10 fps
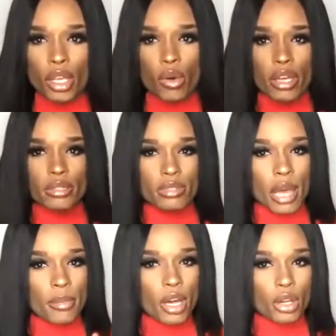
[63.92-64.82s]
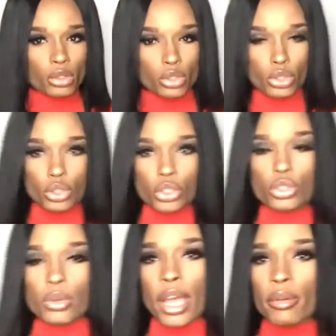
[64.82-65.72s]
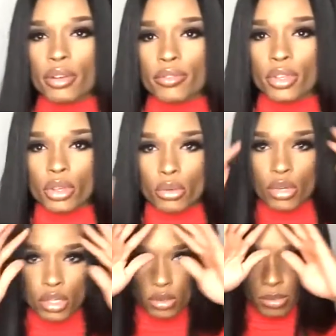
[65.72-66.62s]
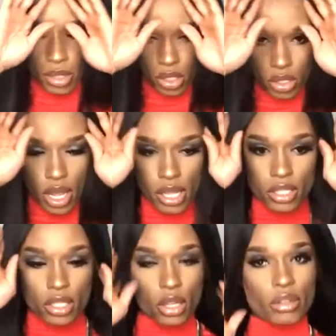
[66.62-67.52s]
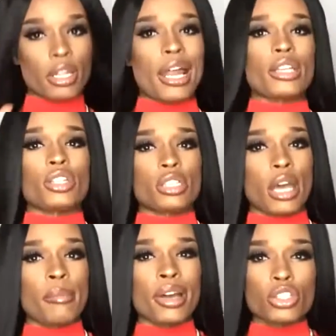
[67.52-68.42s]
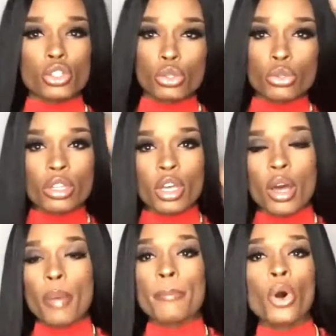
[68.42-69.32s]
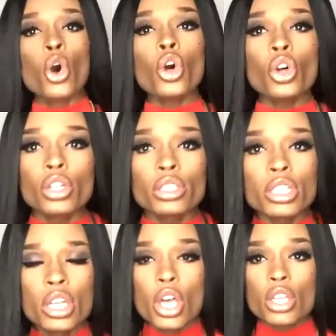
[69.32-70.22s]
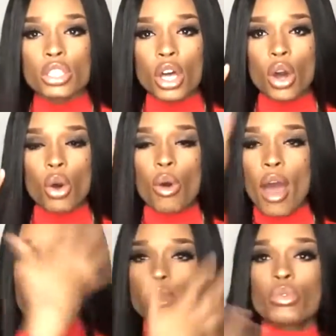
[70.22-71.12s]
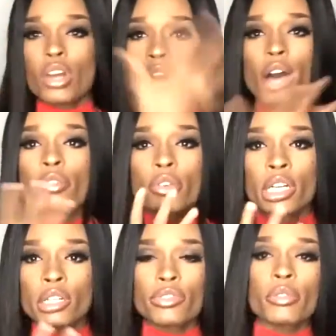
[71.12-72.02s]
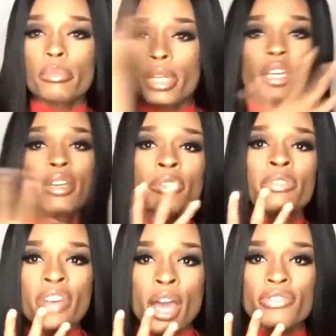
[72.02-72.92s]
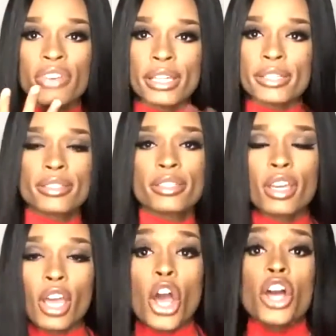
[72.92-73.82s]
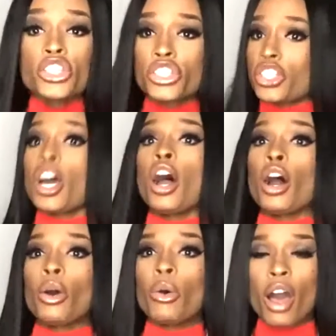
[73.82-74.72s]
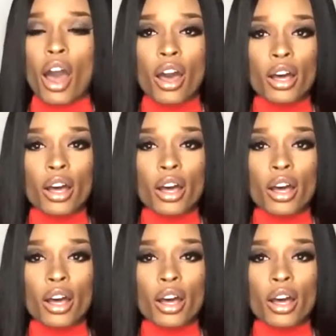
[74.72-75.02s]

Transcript: me quite some time ago to do a review, but you guys know that I just got my tooth pulled, so I was recovering from being fat-faced. So